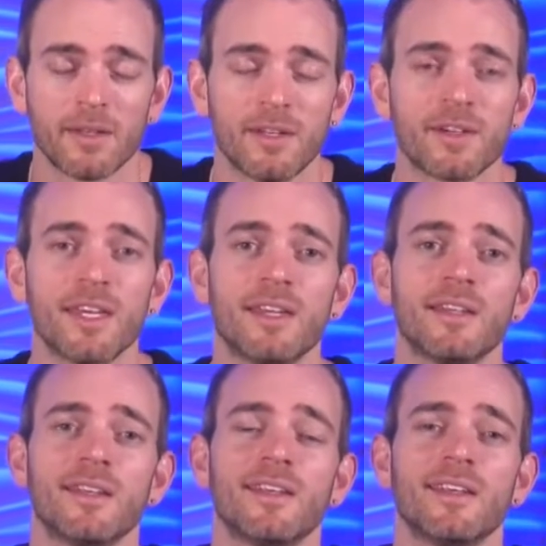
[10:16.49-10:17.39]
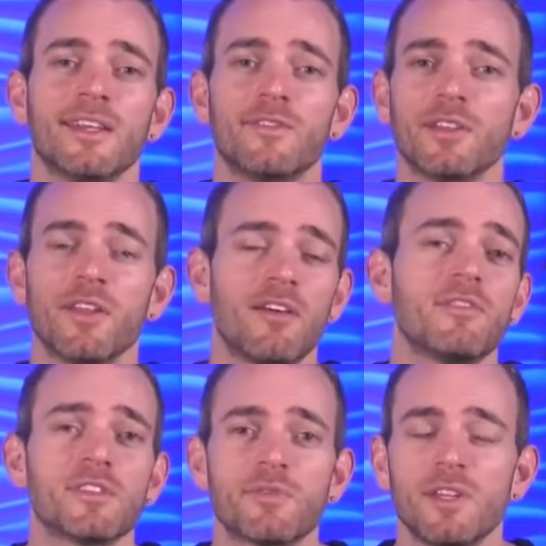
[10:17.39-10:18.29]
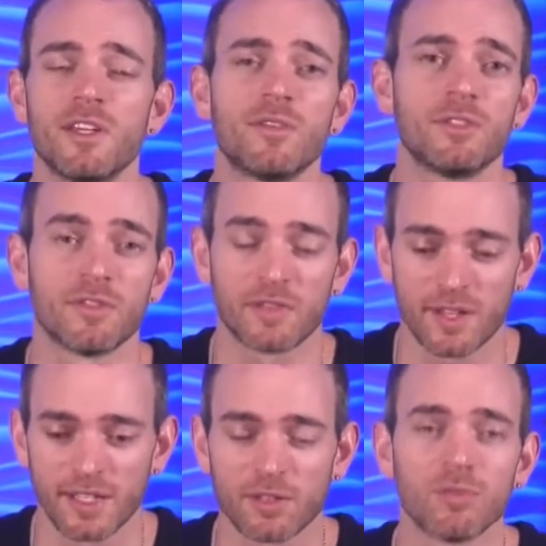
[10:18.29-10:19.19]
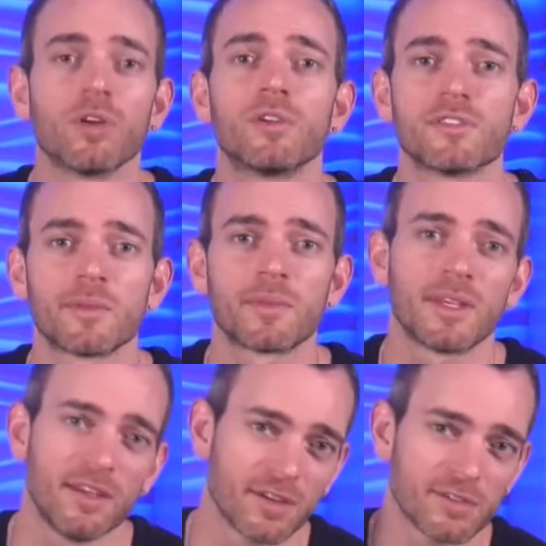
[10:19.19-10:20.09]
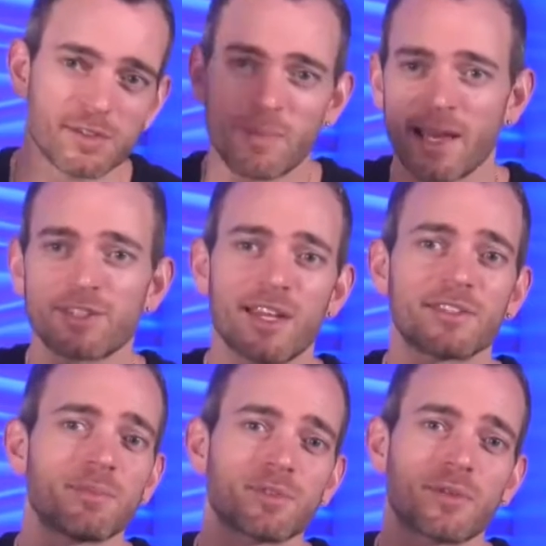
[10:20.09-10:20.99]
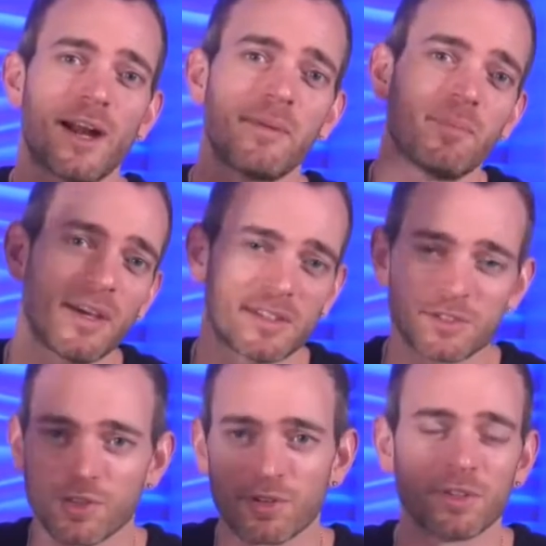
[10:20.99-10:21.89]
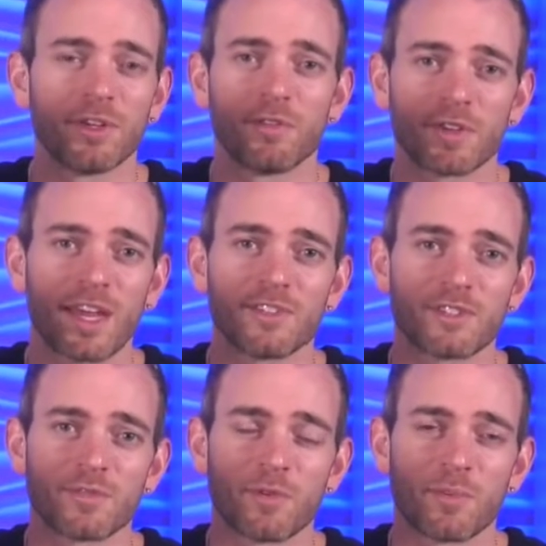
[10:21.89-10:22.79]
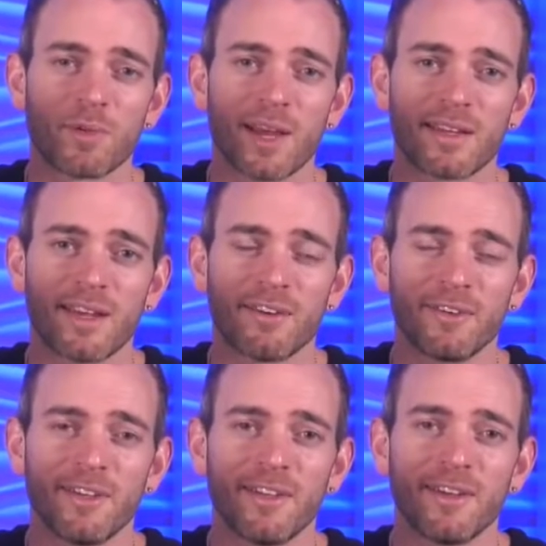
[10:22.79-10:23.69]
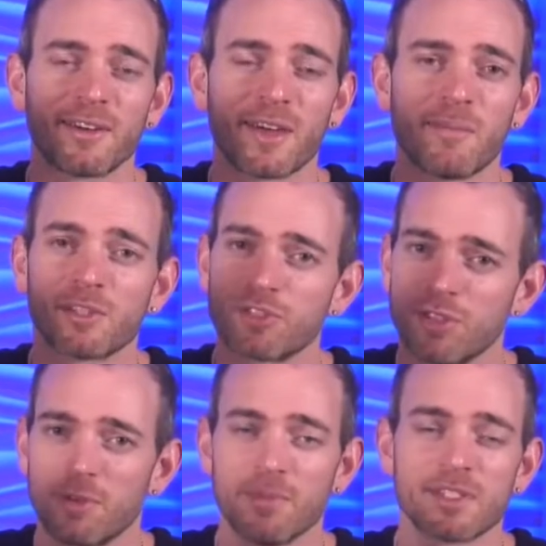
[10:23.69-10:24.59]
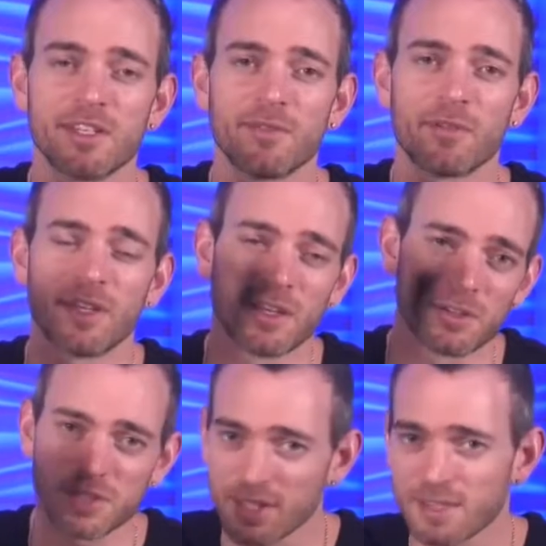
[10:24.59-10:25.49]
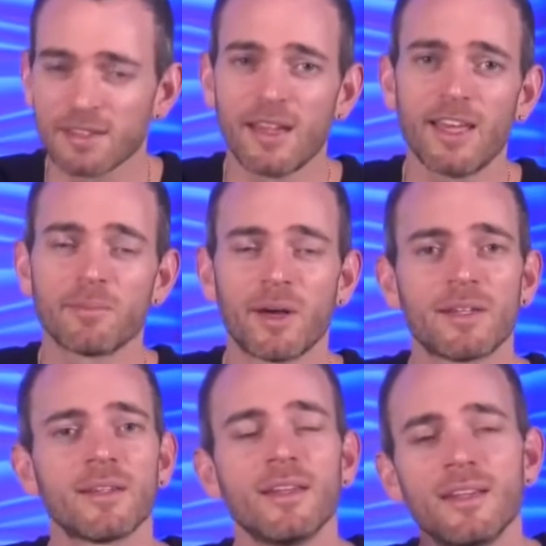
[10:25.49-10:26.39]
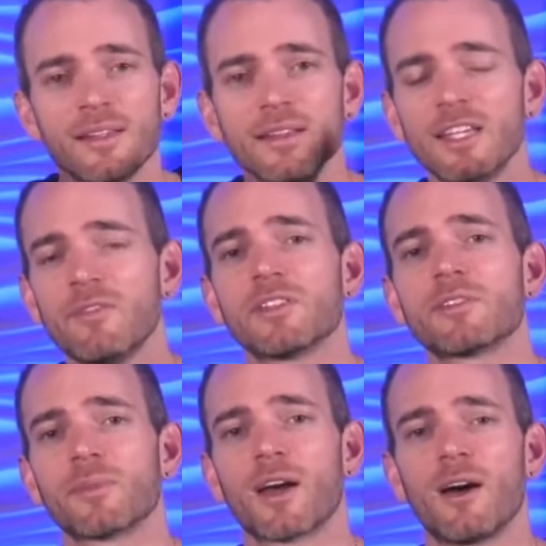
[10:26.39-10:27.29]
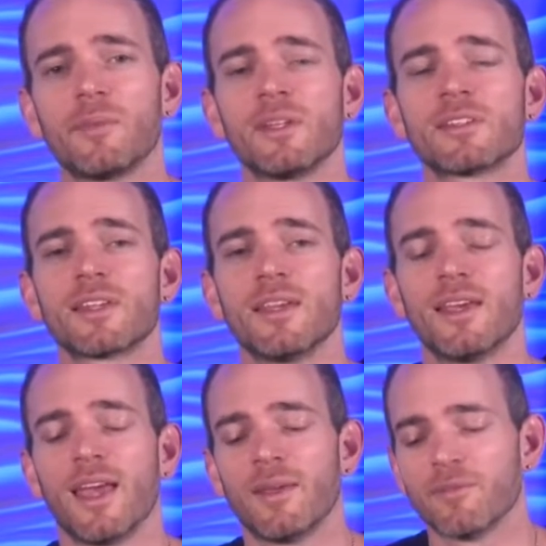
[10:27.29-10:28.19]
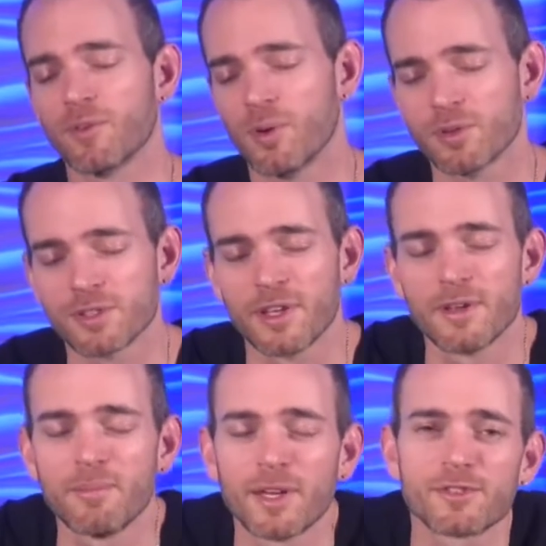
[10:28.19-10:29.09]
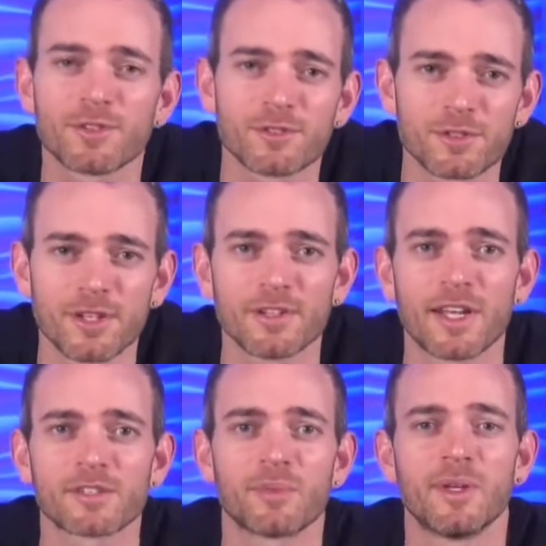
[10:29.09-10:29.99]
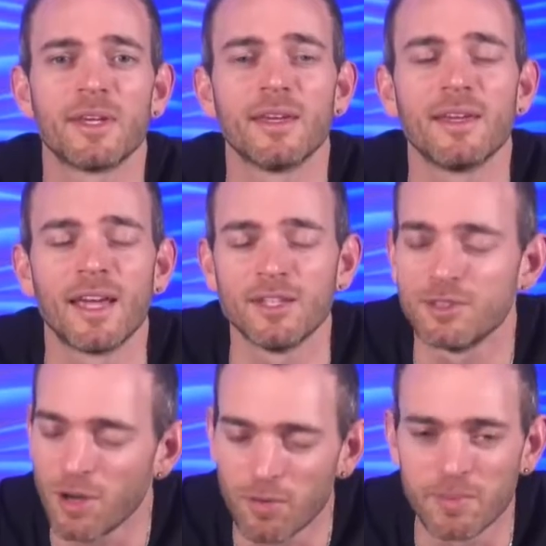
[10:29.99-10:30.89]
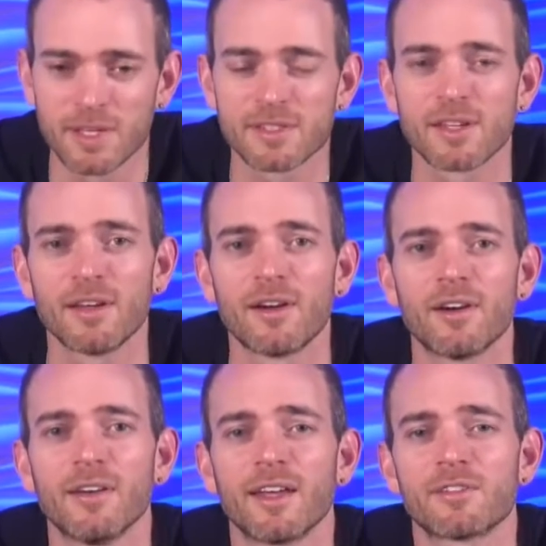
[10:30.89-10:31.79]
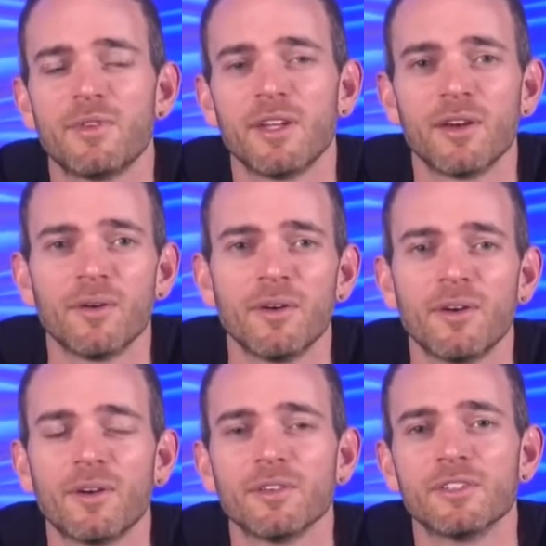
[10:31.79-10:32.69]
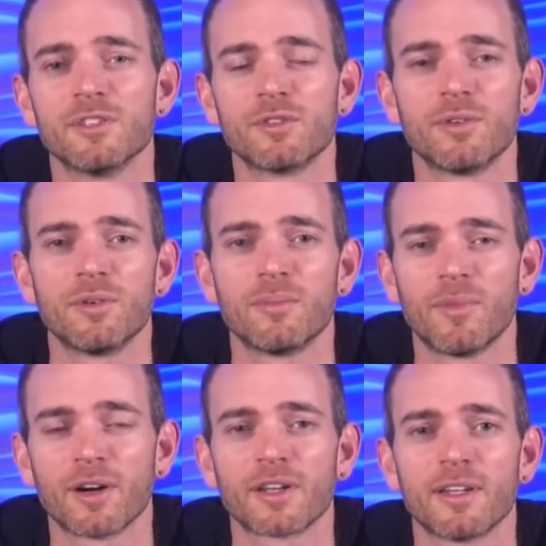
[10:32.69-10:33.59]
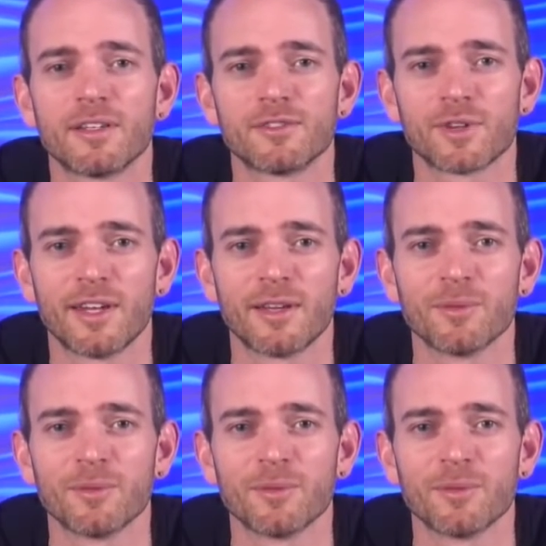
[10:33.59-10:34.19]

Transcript: Now again, if you love this video and you feel like you learned something here, smash that subscribe button and turn on notifications for me right now. Okay, make sure you don't miss any of our videos. Click the like button, leave us some comments, and of course, make sure that you're here next week and you don't miss our next video on digital marketing training.